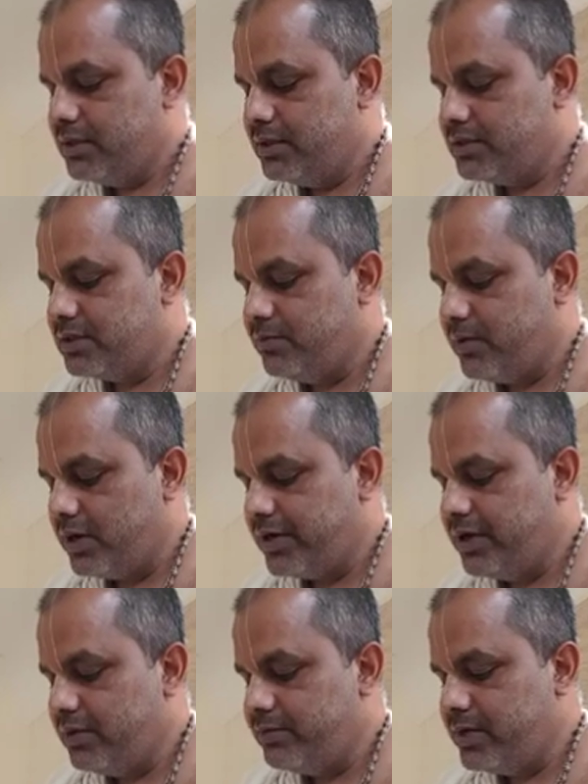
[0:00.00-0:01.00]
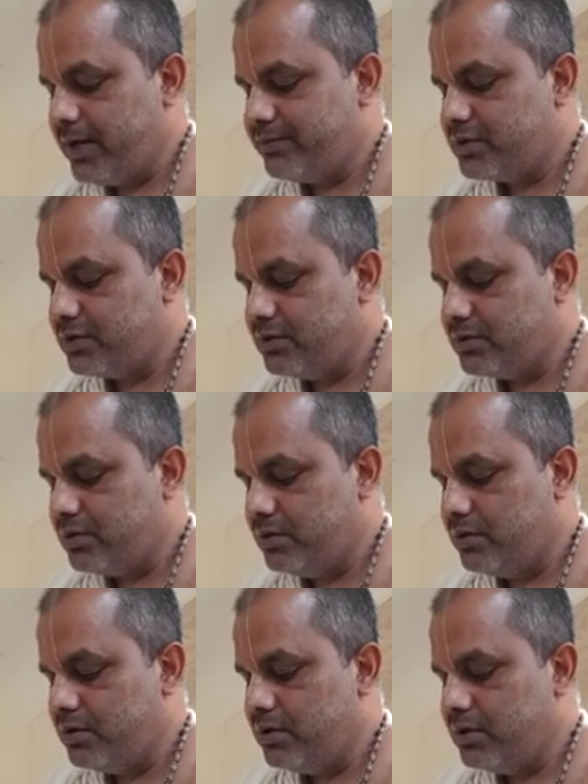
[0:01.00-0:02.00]
is the body of the absolute
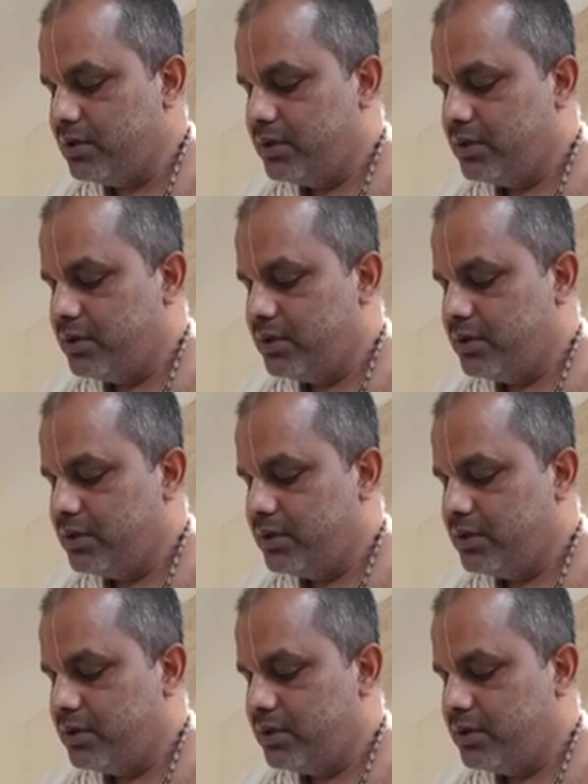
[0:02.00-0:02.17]
whole.